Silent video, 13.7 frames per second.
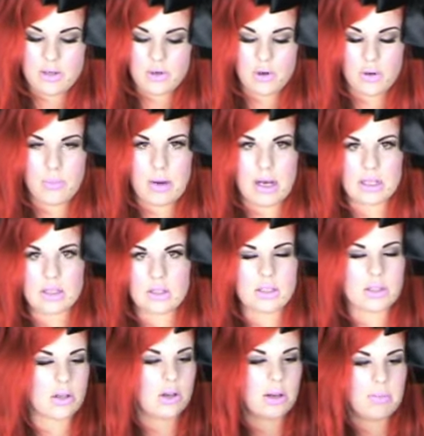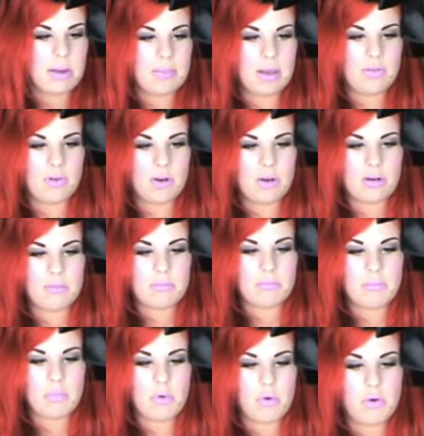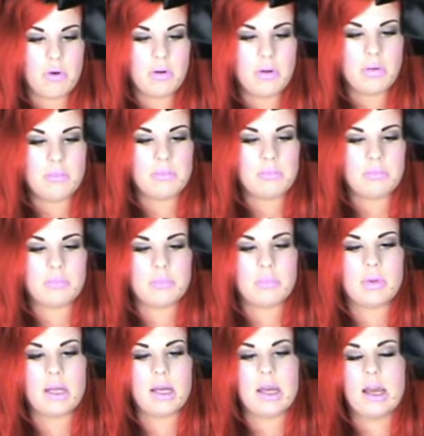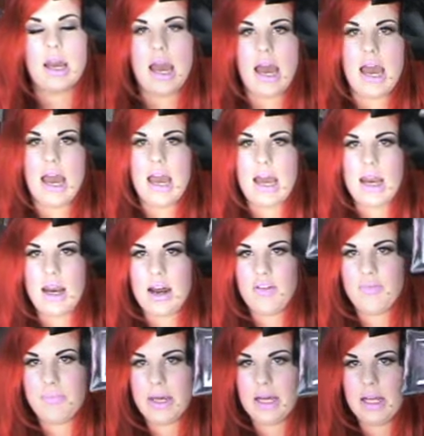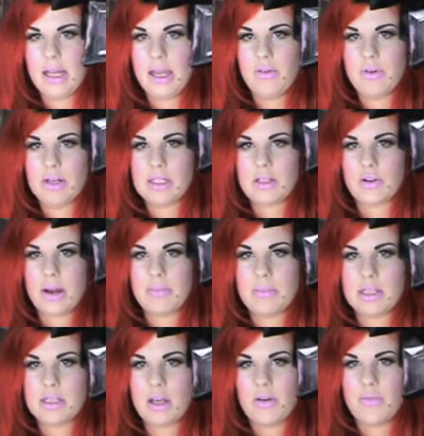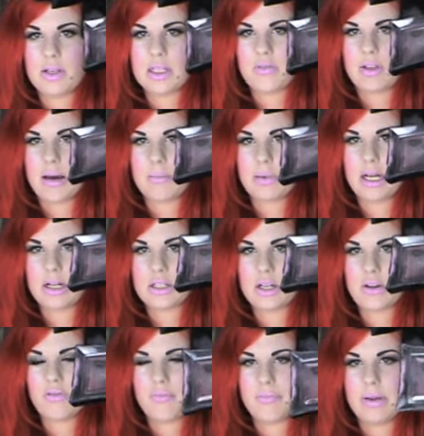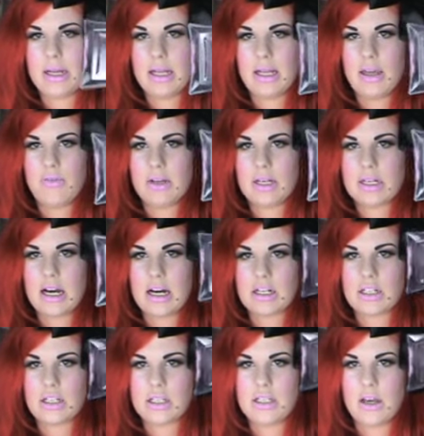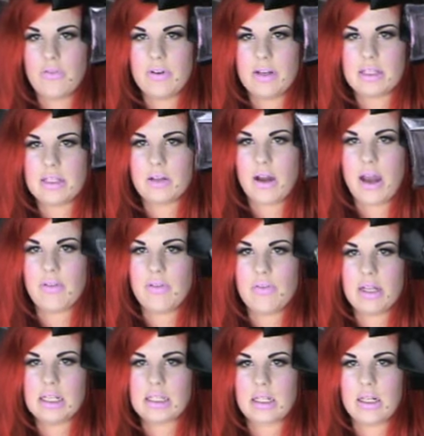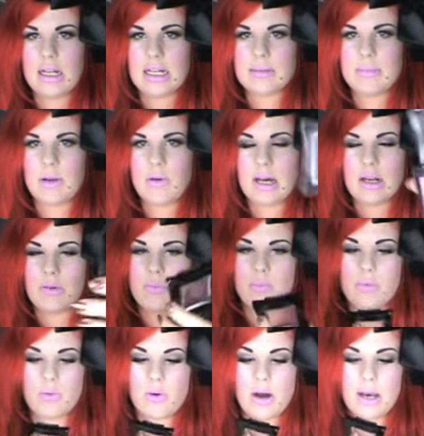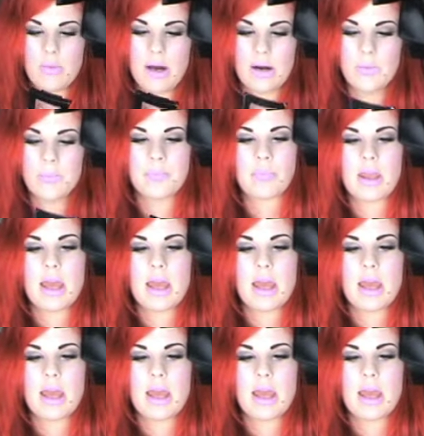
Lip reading: 2 months or so, maybe even more. And I've barely even scraped the surface of that blush. I've barely even touched the surface. So I have a feeling it's going to last me quite a while.